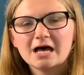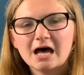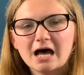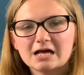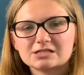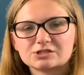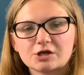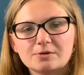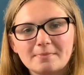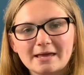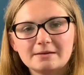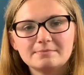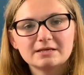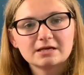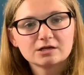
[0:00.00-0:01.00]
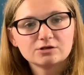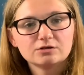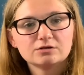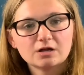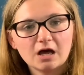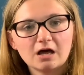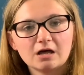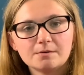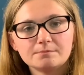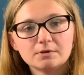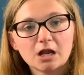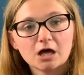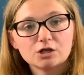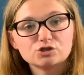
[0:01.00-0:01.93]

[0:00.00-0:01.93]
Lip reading: so baby can learn